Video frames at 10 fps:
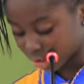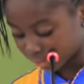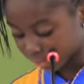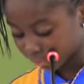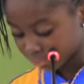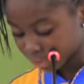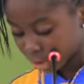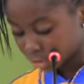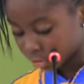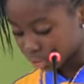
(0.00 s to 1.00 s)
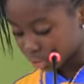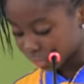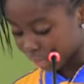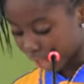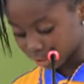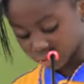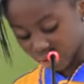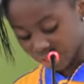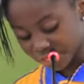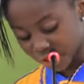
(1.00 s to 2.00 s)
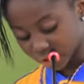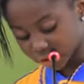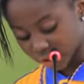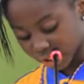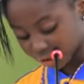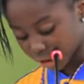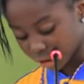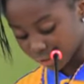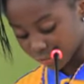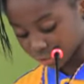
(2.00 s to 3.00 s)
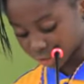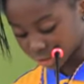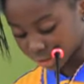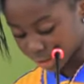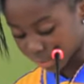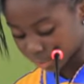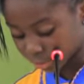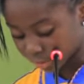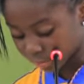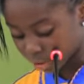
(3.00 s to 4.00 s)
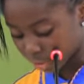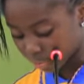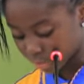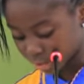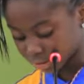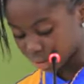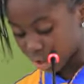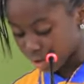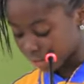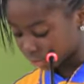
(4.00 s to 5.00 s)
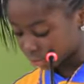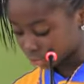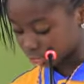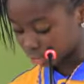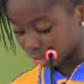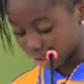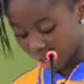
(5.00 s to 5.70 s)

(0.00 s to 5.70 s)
theme, the 2030 Agenda for Sustainable Development for Children in